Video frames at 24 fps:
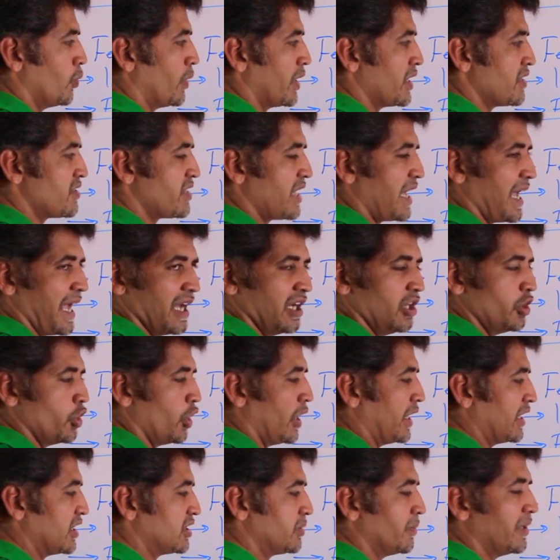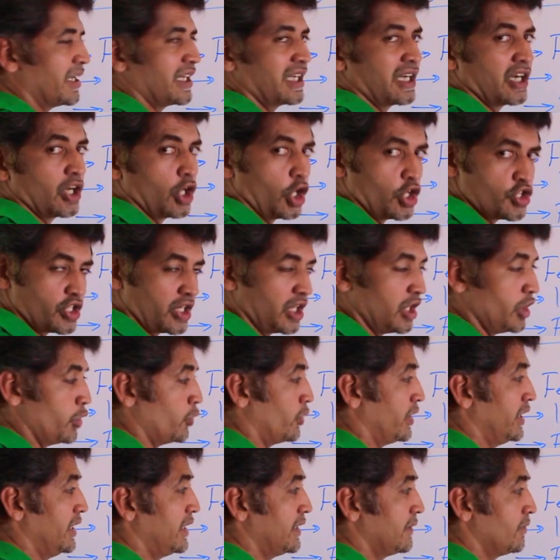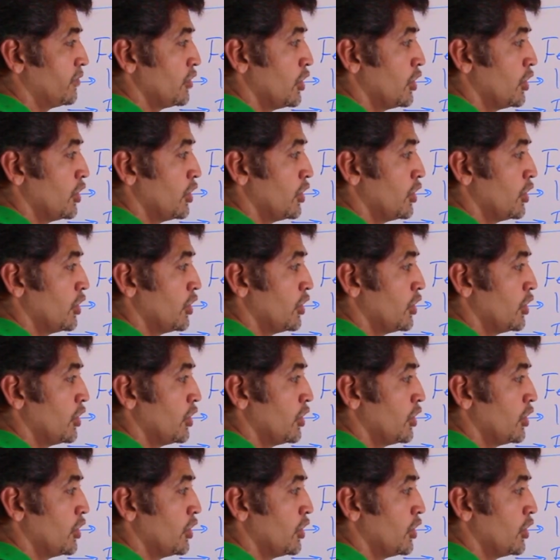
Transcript: One is the ALU, arithmetic and logical unit.